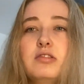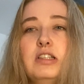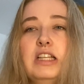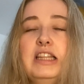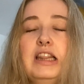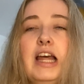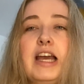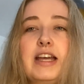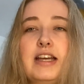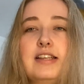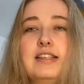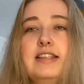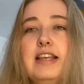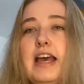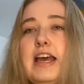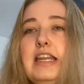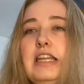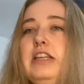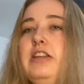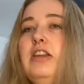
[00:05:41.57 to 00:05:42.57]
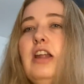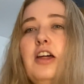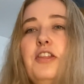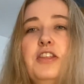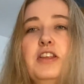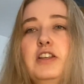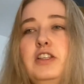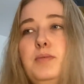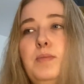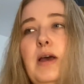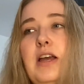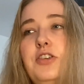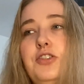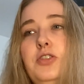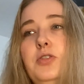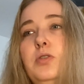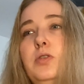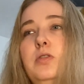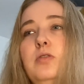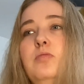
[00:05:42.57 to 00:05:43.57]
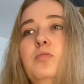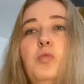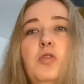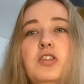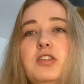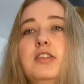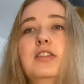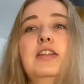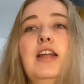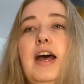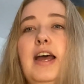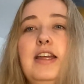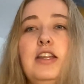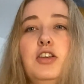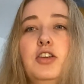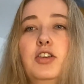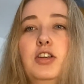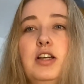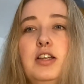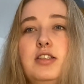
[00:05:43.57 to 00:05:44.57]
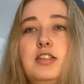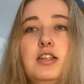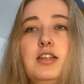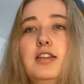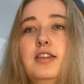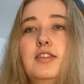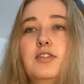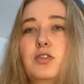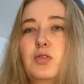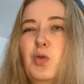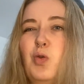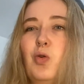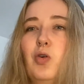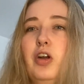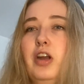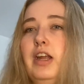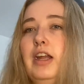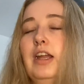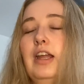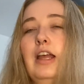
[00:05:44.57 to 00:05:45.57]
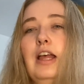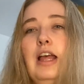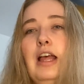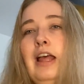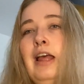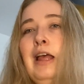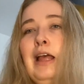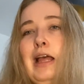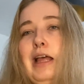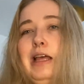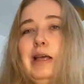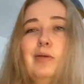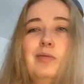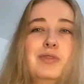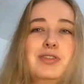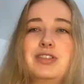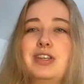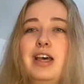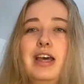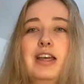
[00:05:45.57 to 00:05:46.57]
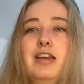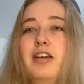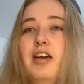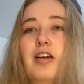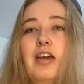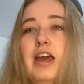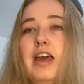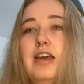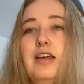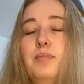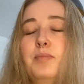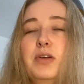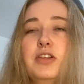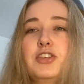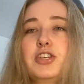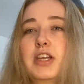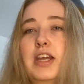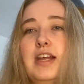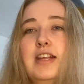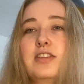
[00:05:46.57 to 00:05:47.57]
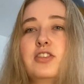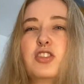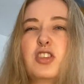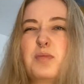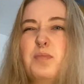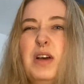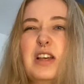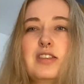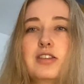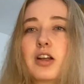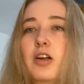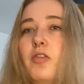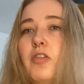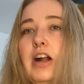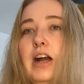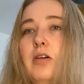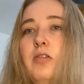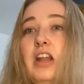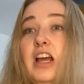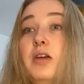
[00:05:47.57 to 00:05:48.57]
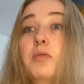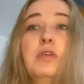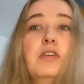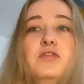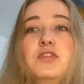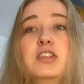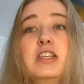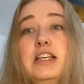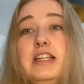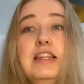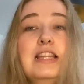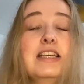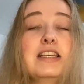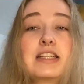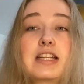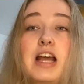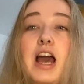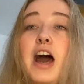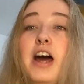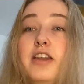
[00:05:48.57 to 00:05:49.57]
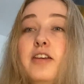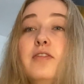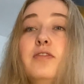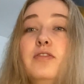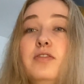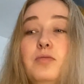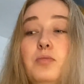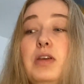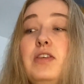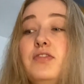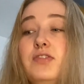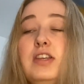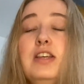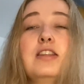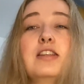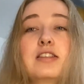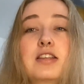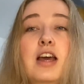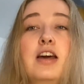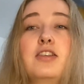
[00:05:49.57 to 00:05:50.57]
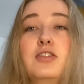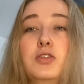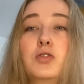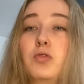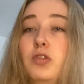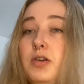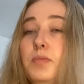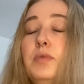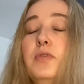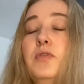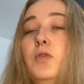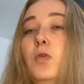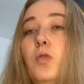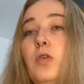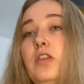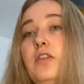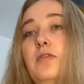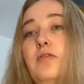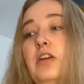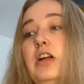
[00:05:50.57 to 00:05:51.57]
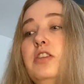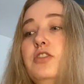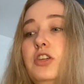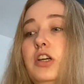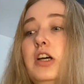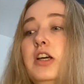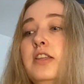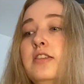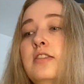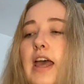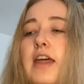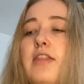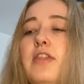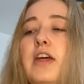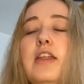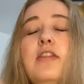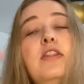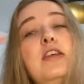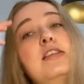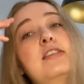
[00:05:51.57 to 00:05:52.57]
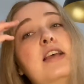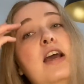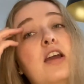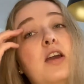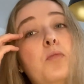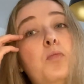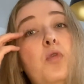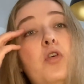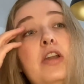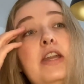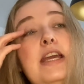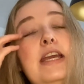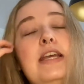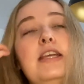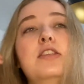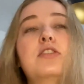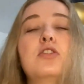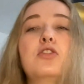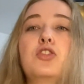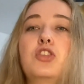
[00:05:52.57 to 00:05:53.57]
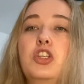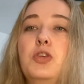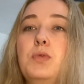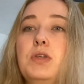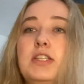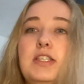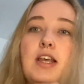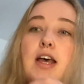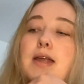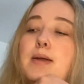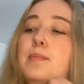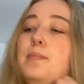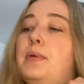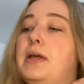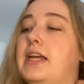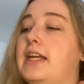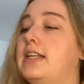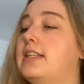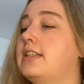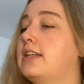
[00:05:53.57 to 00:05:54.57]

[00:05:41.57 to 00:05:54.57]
Like I said, nothing special, wasn't that interested in the story. It was like, okay, a bunch of kids just messing around. Like we've seen this kind of story before in the franchise. And then the second one is Suicide Bid.